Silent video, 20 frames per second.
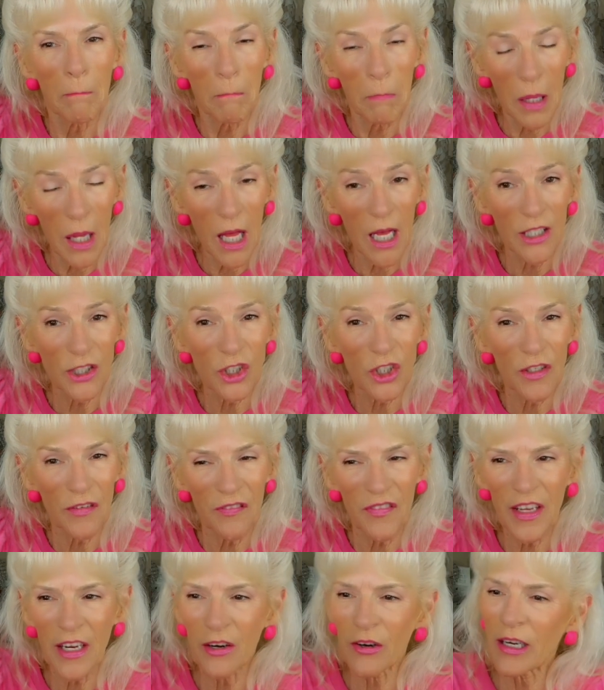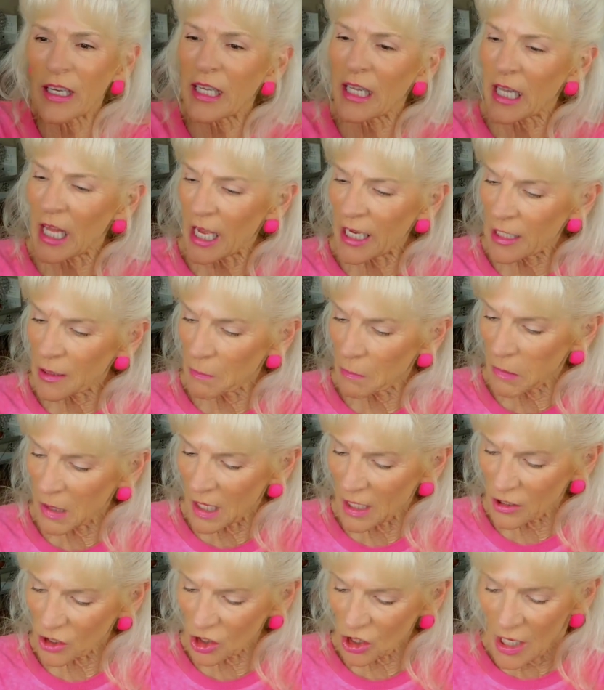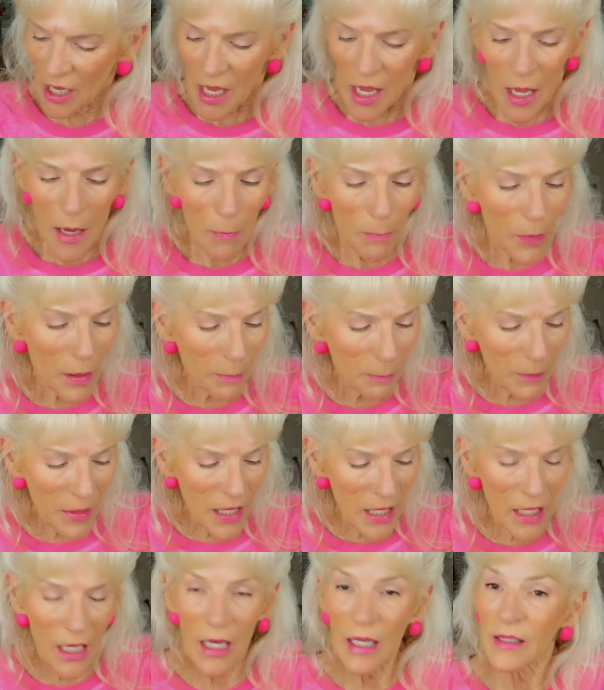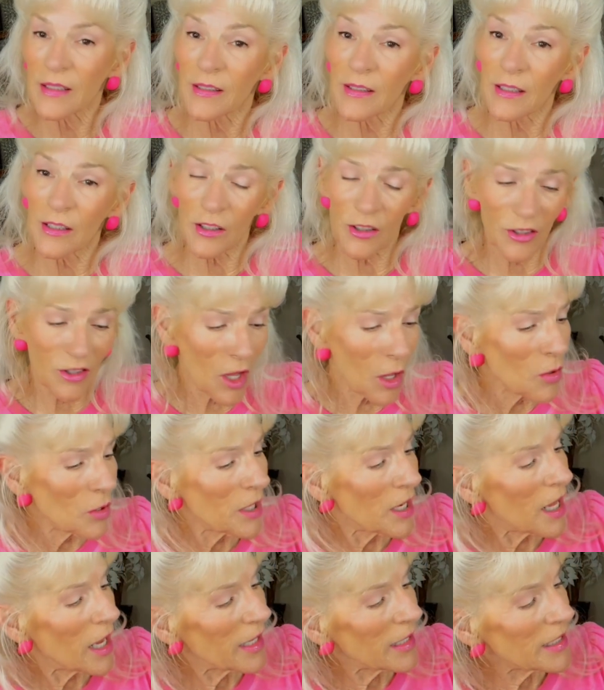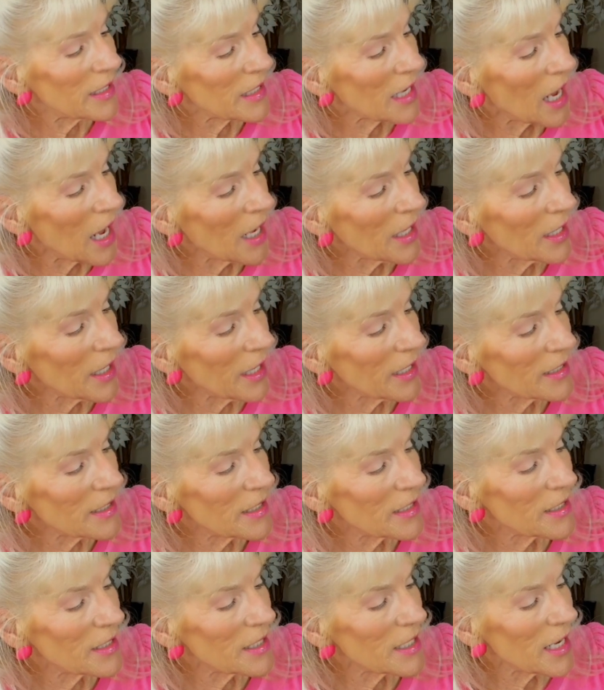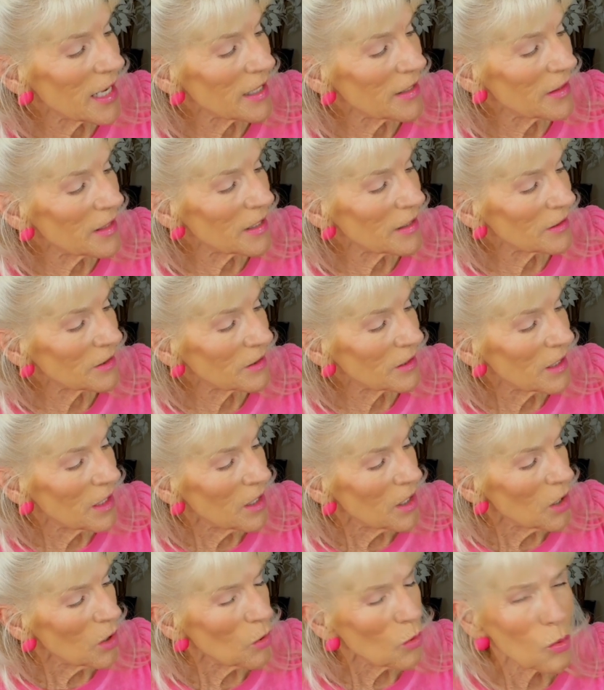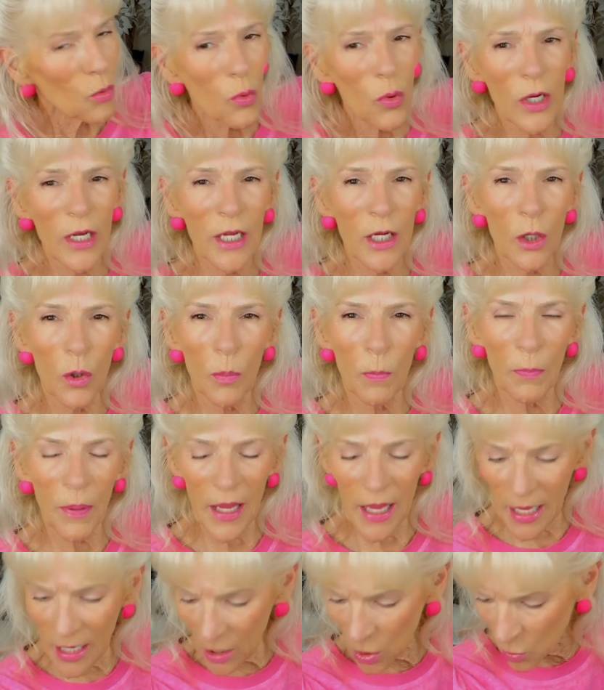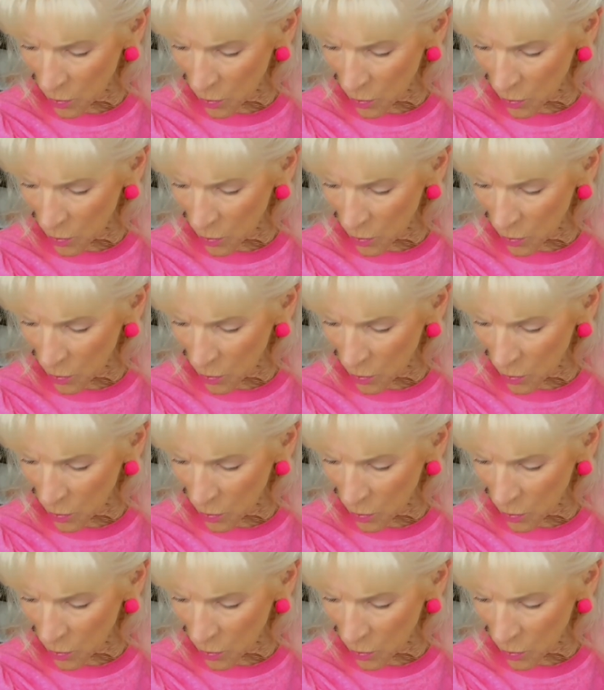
blush, a very light blush. But because it's so light, I like to take this real pale